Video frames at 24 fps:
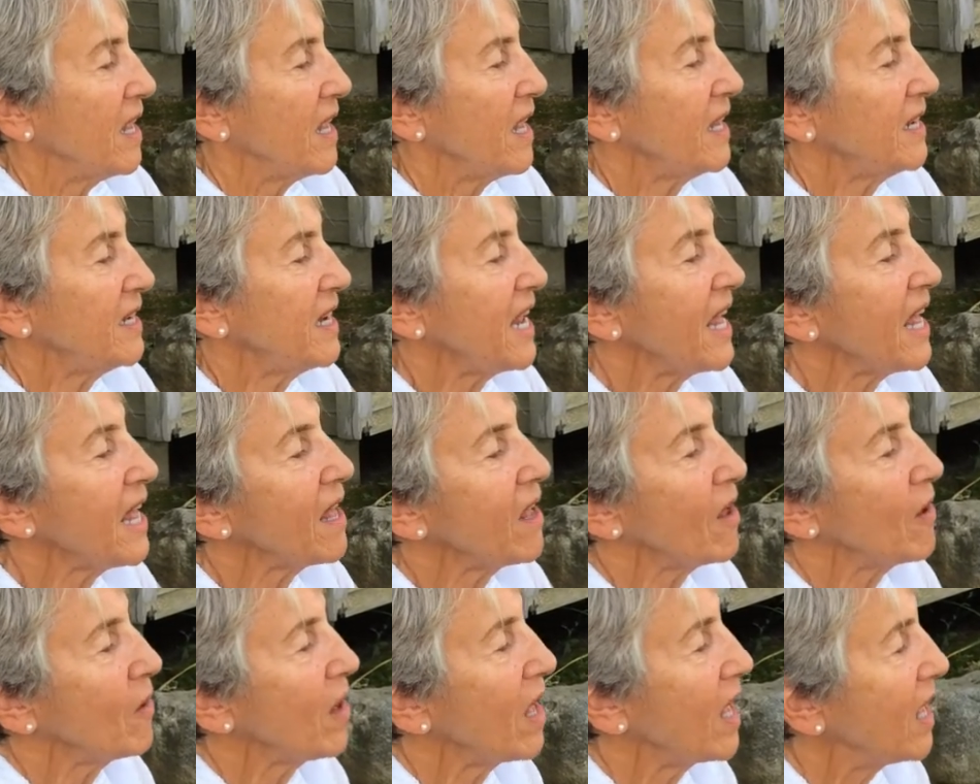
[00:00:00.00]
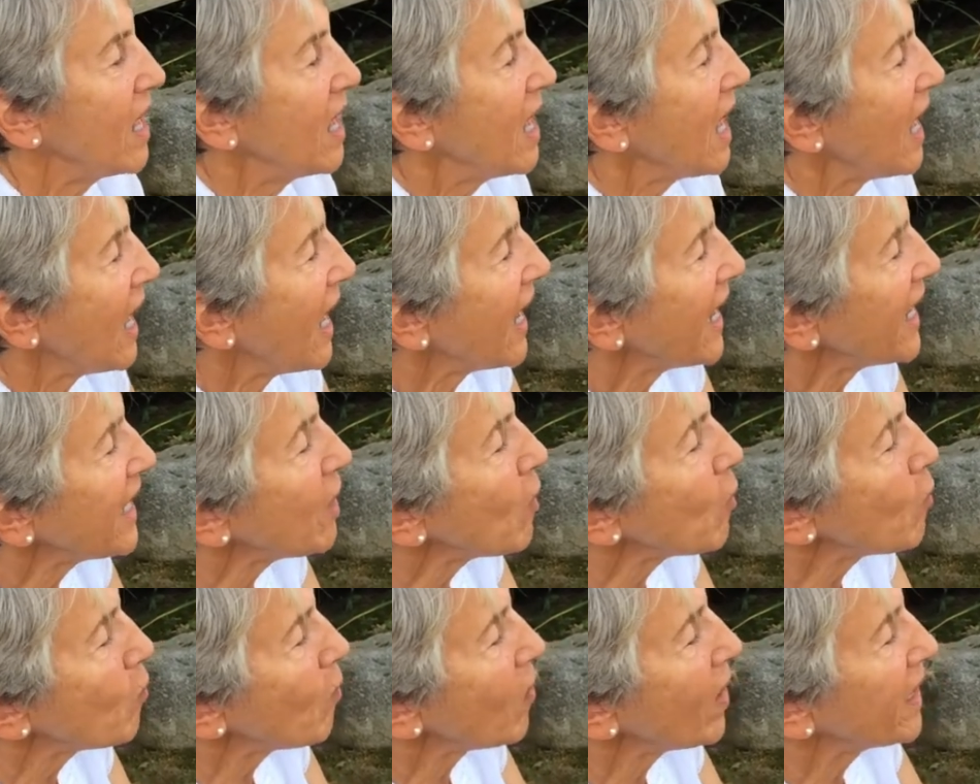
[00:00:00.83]
And now, I
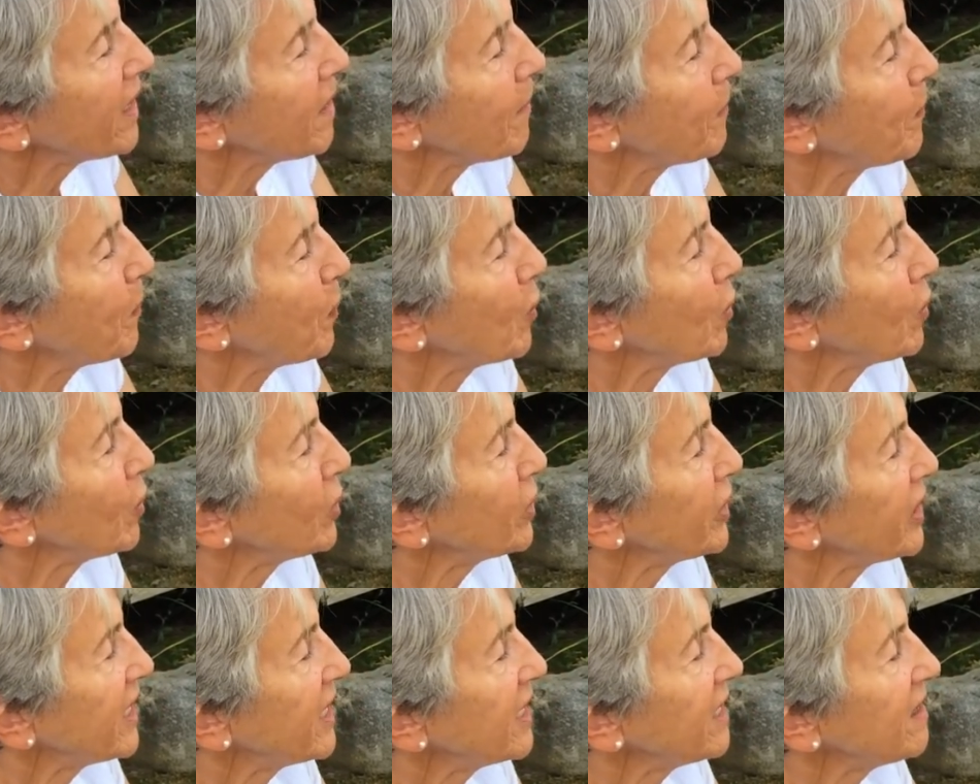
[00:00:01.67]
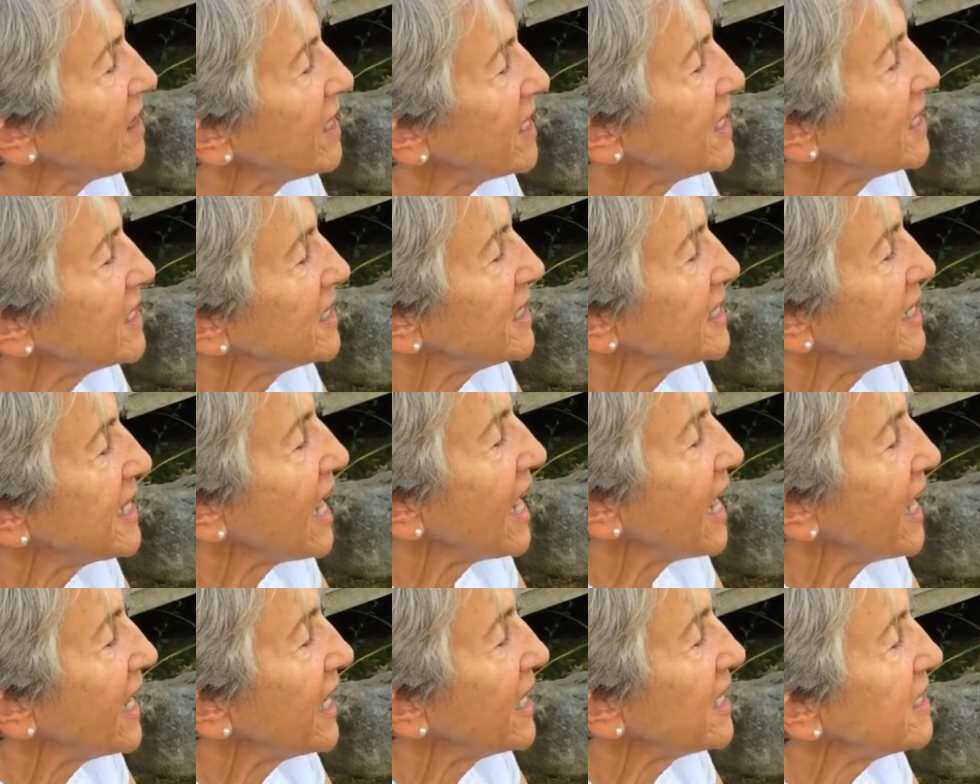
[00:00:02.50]
don't want to pull in these
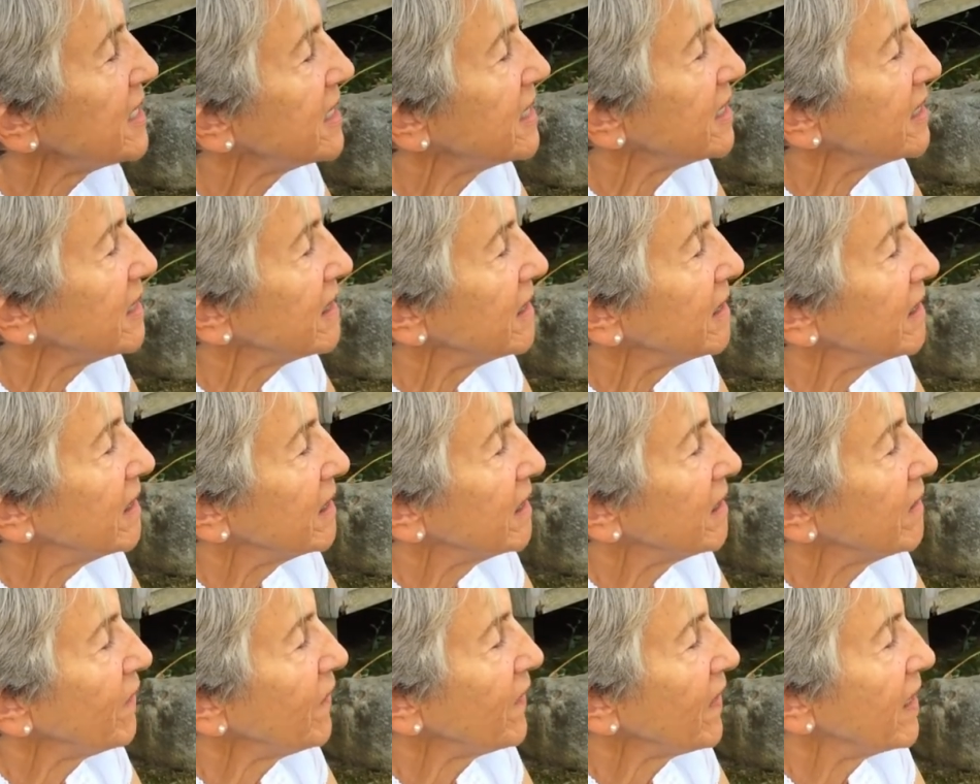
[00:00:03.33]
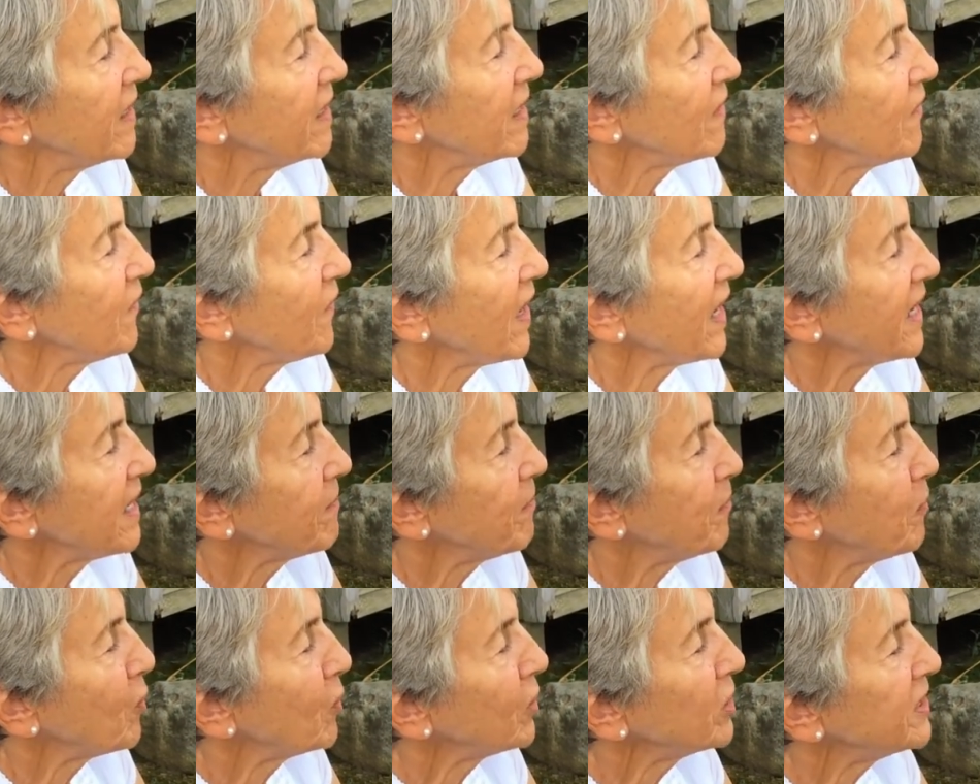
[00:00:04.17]
sides. If, if I
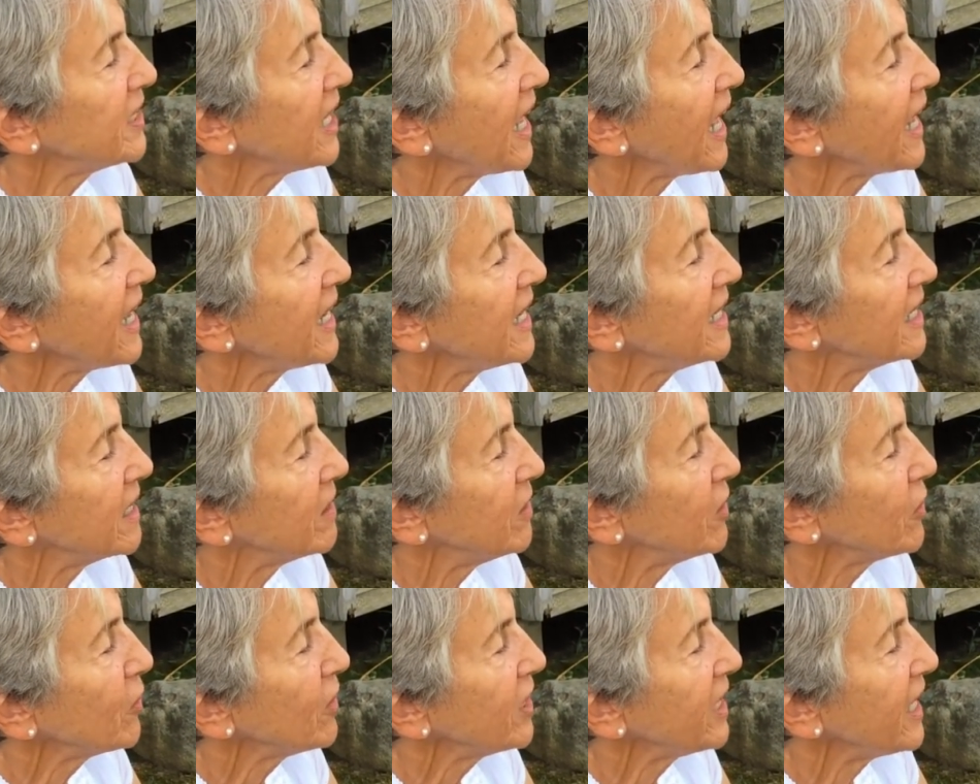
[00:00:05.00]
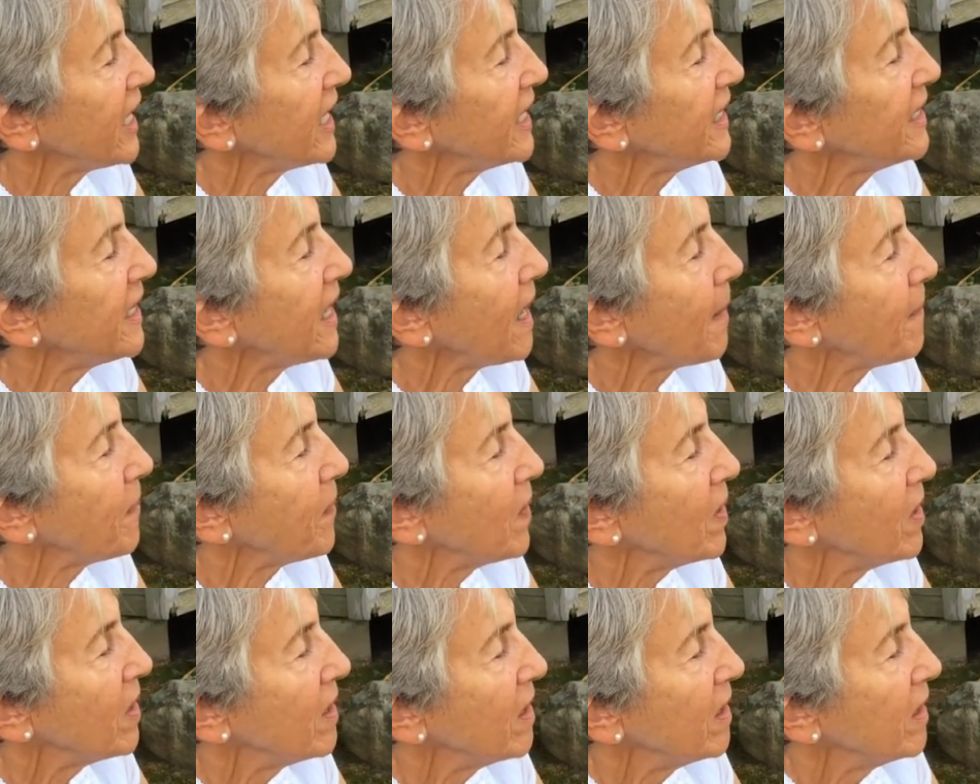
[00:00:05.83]
pull tight, you're going to end up
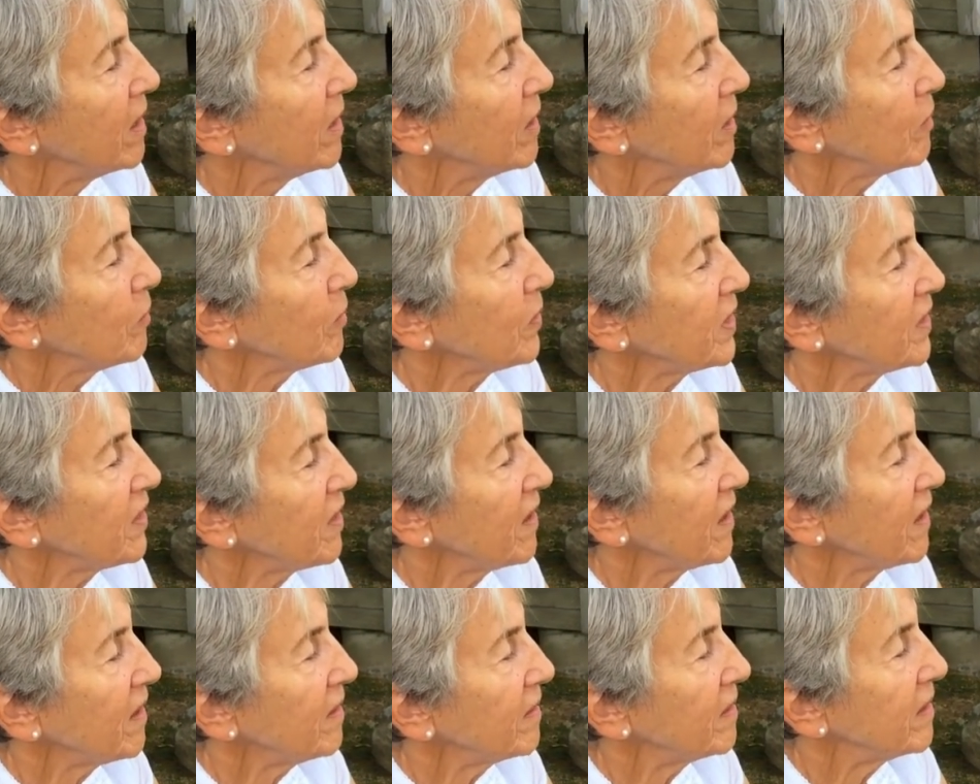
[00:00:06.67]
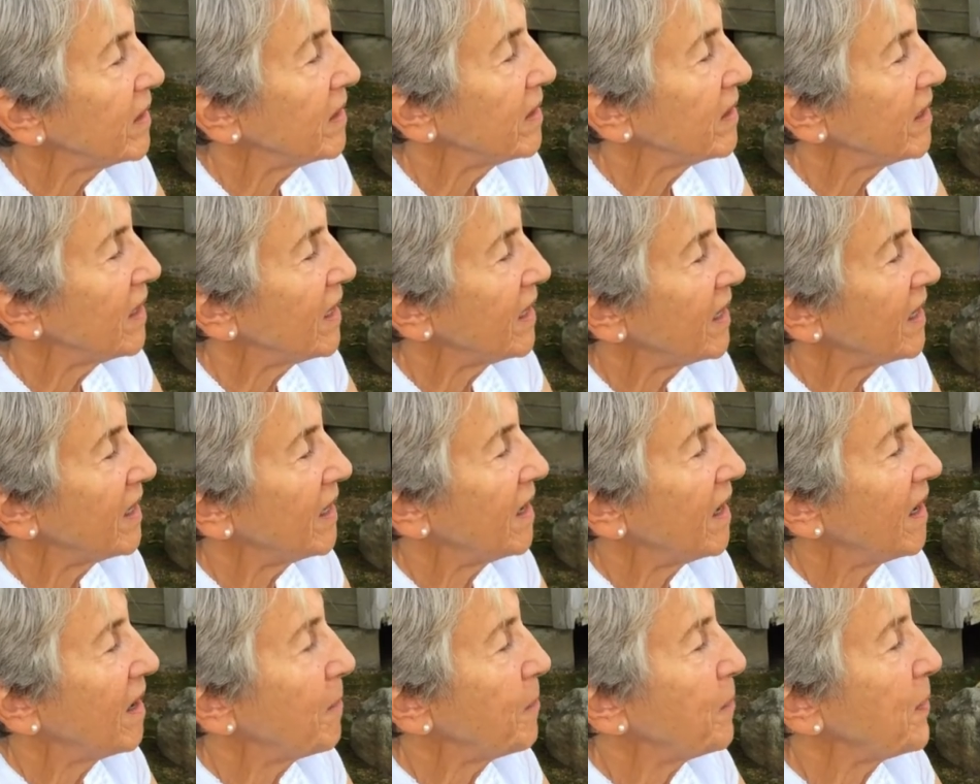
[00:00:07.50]
with a,
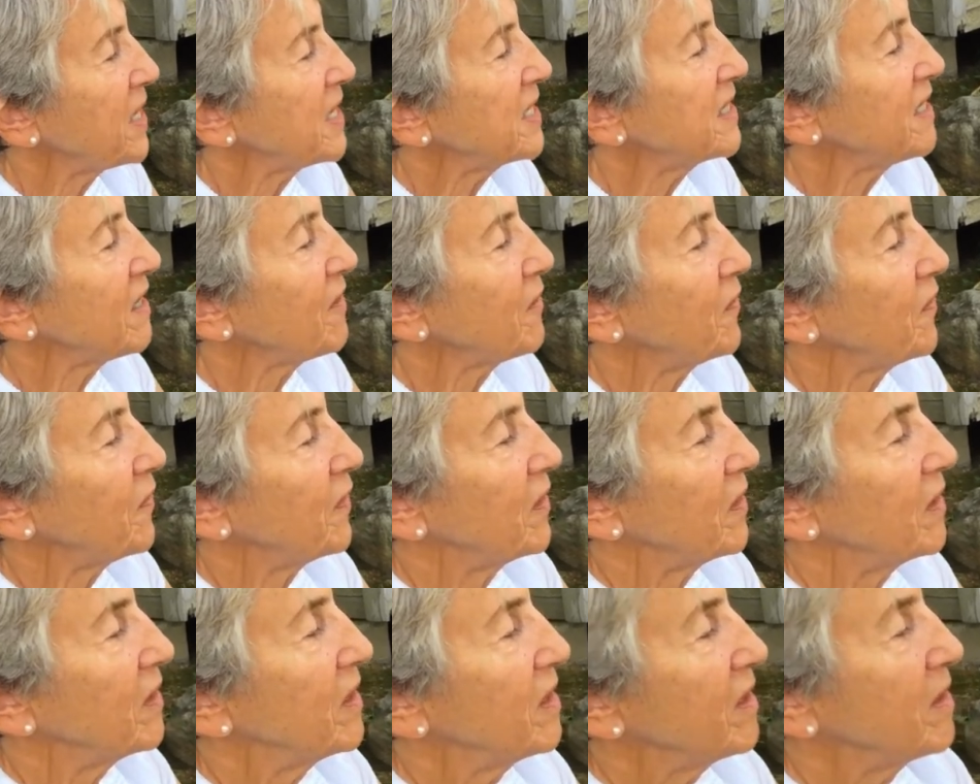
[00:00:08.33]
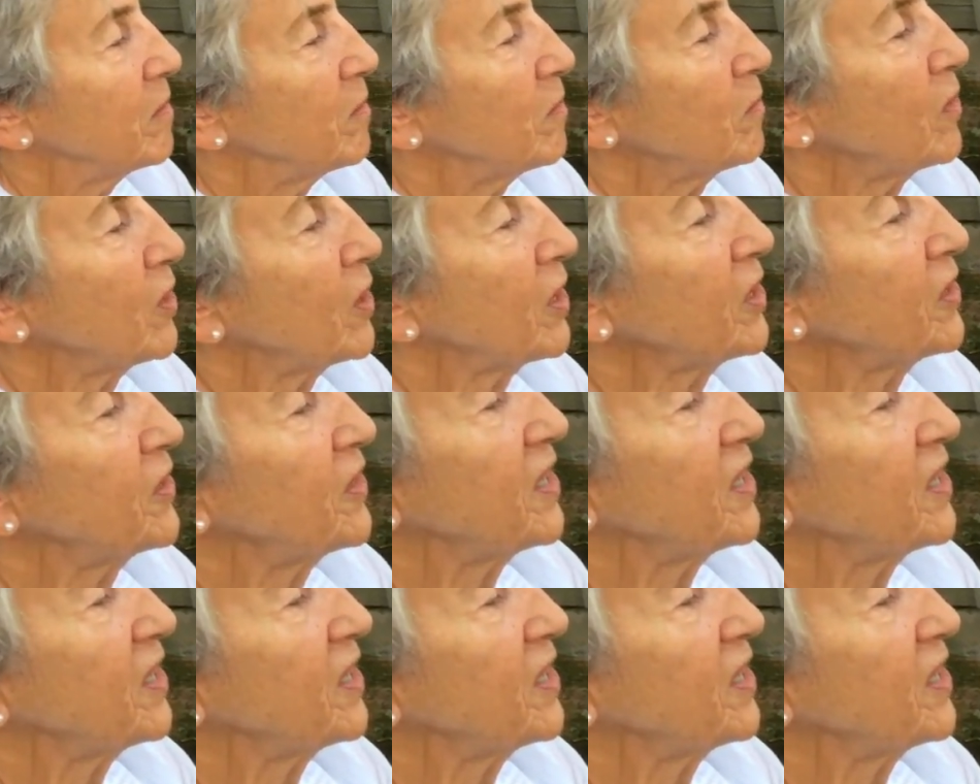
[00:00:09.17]
a piece of work